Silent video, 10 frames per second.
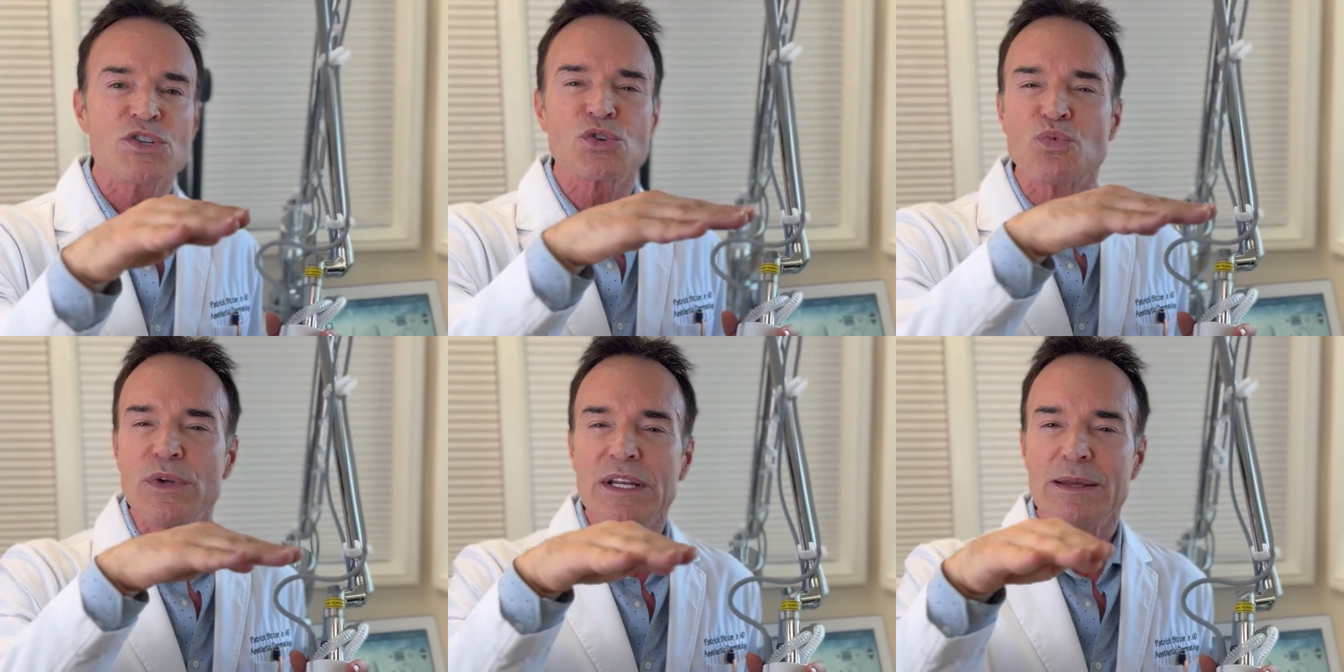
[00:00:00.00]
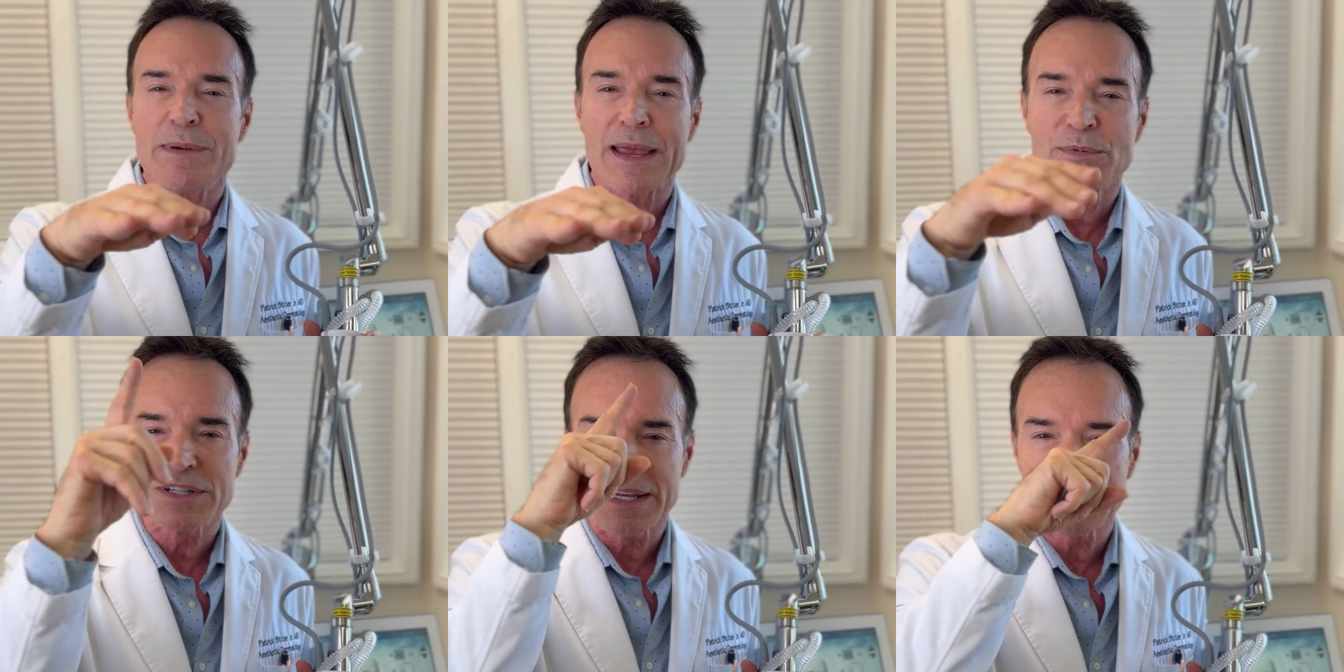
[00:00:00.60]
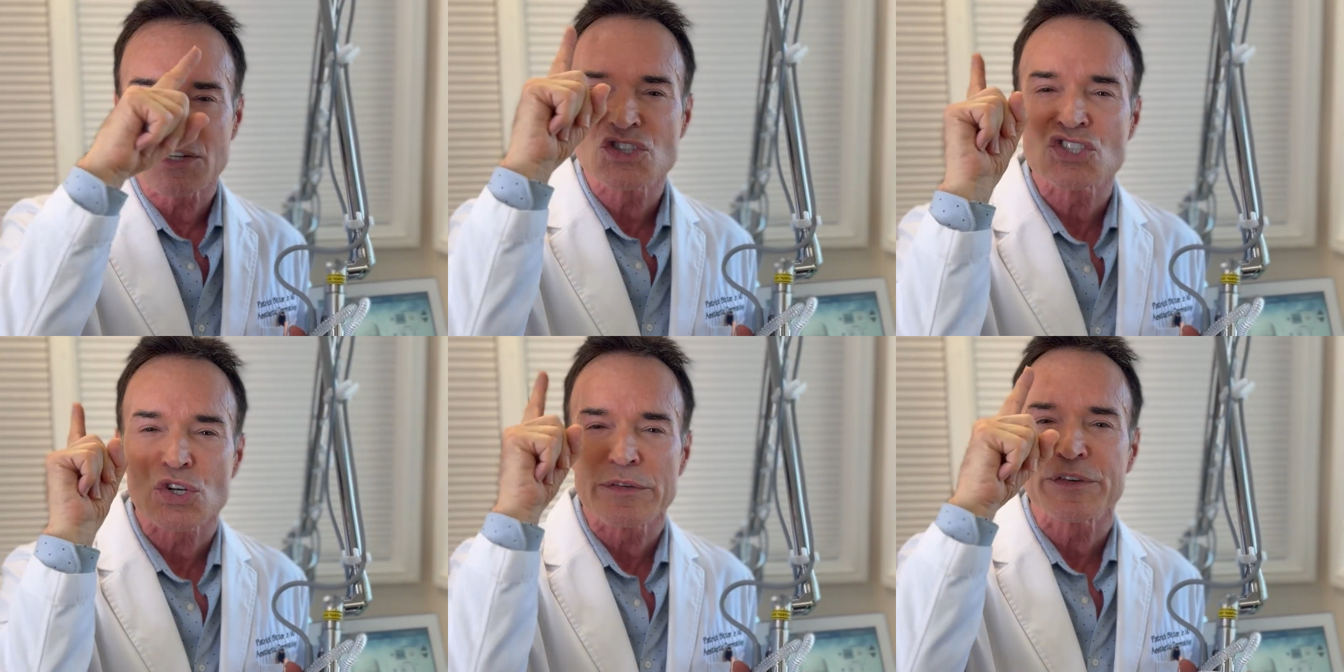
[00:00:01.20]
to really be able to get the
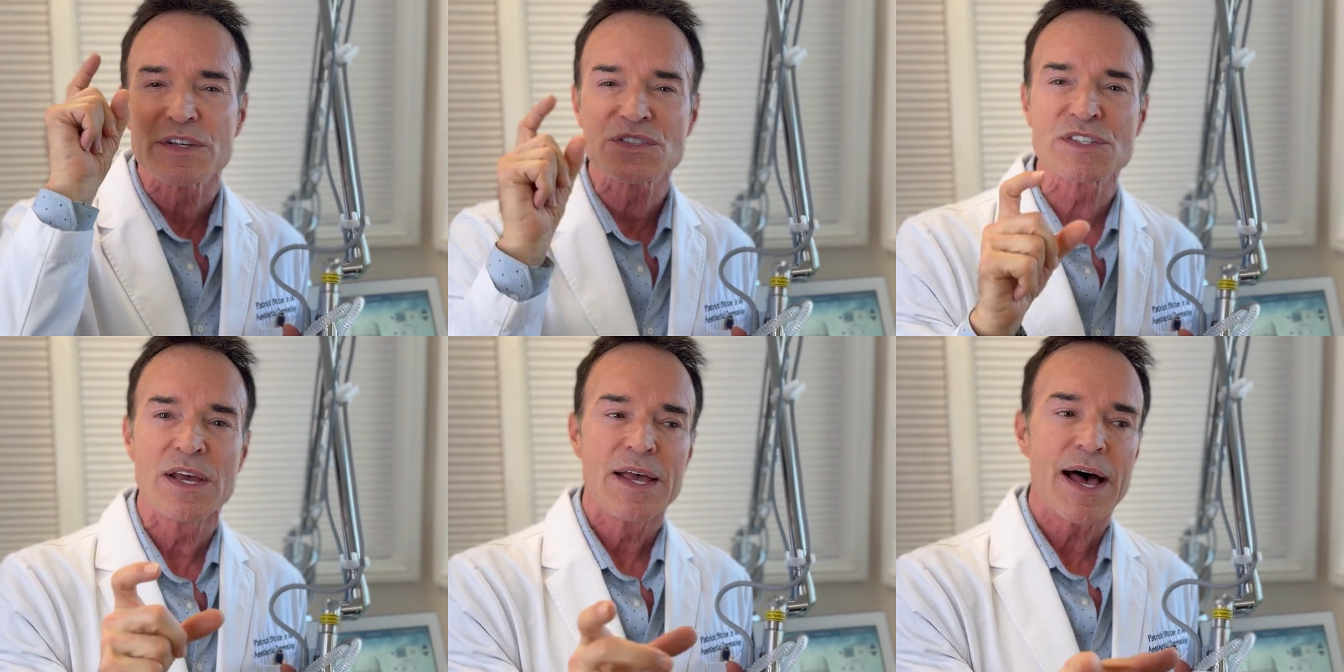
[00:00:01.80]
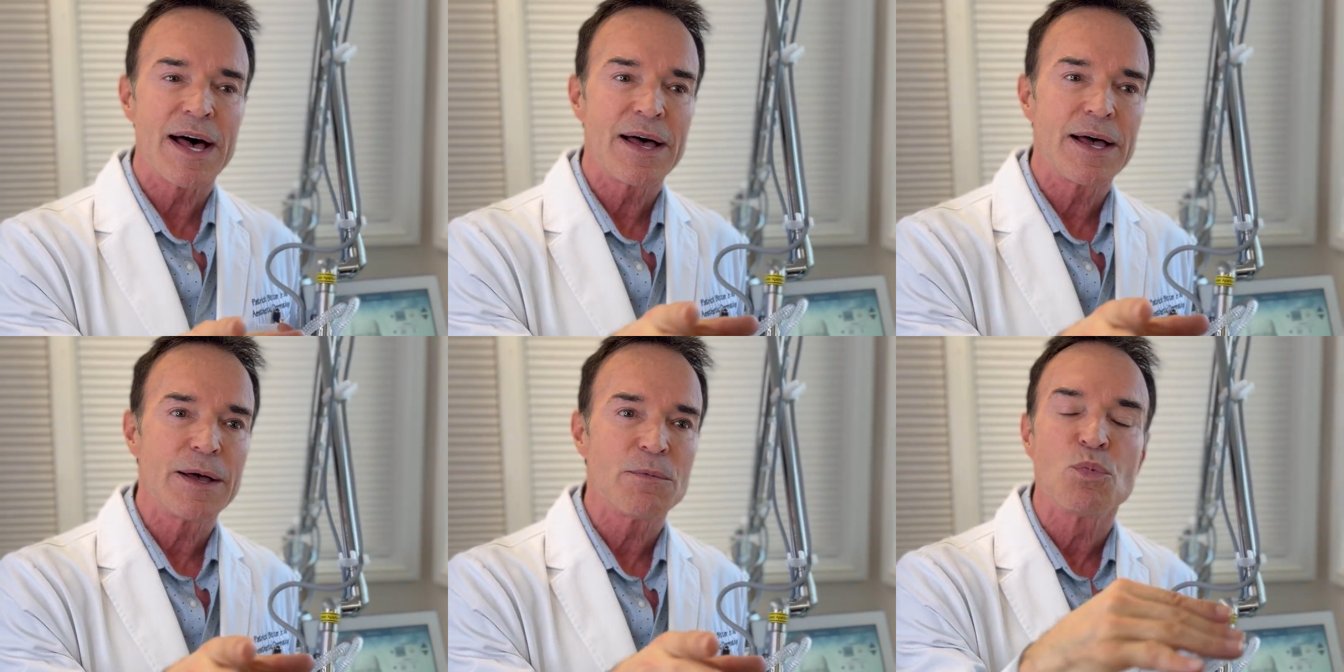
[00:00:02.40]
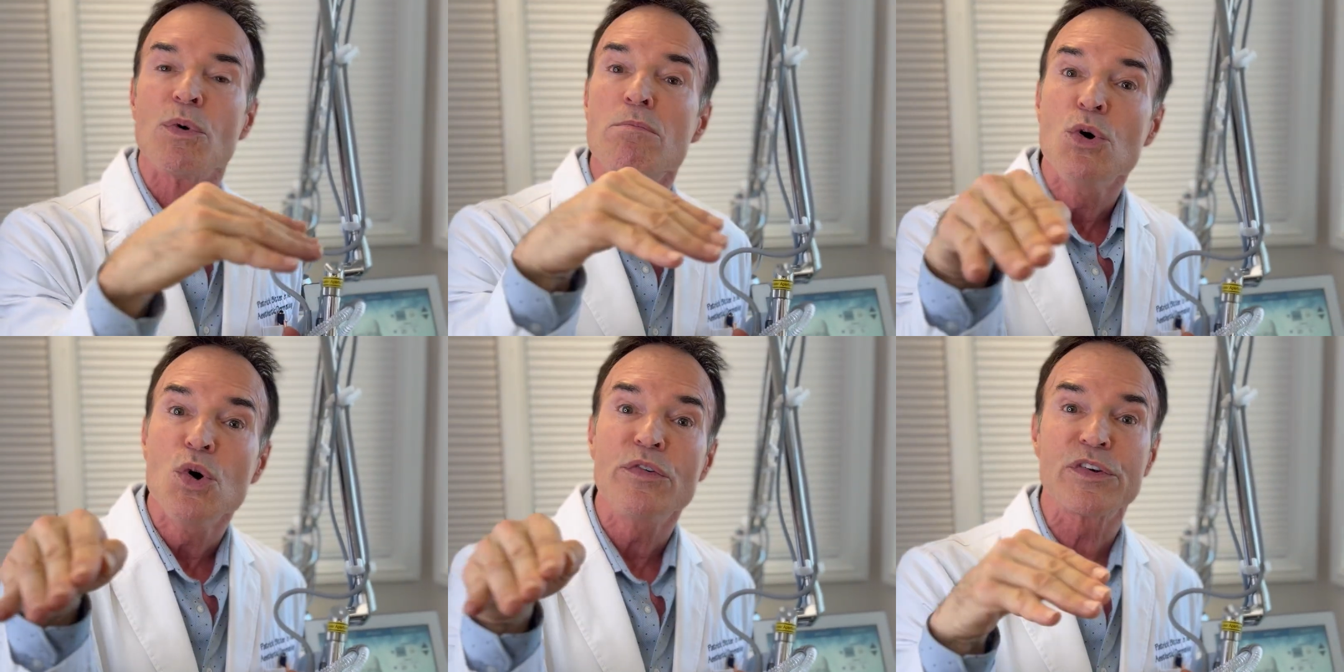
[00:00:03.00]
surface
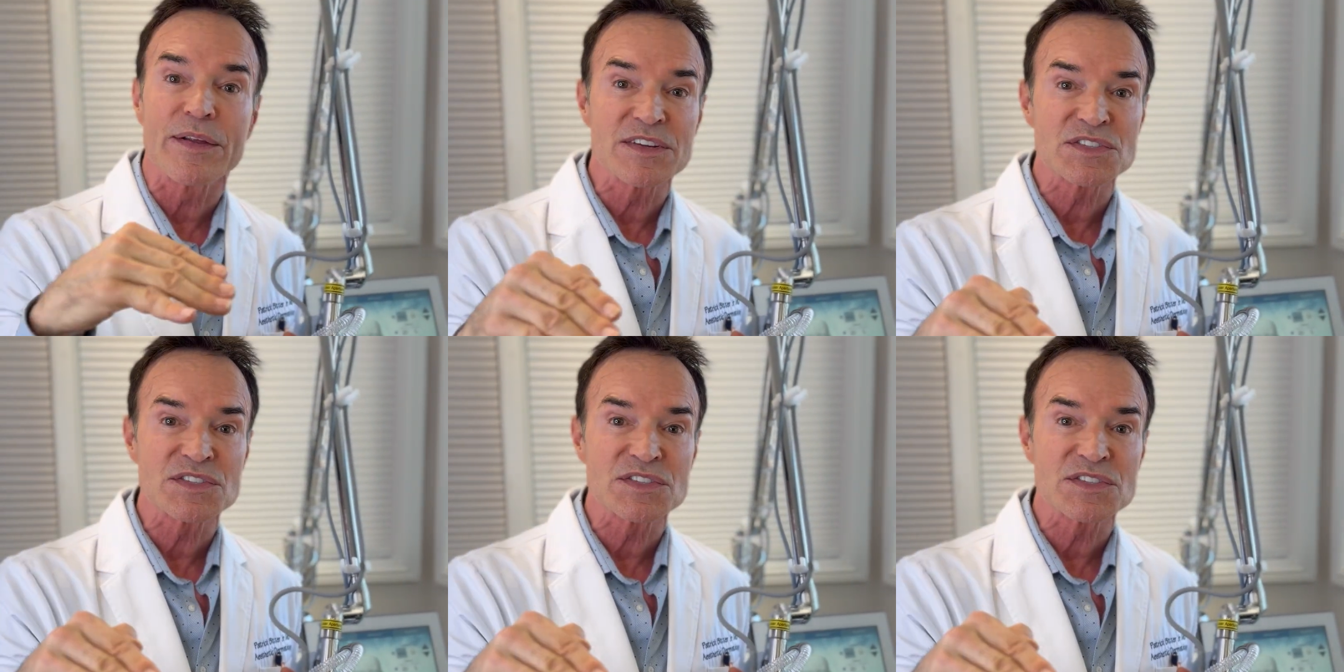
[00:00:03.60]
removed on the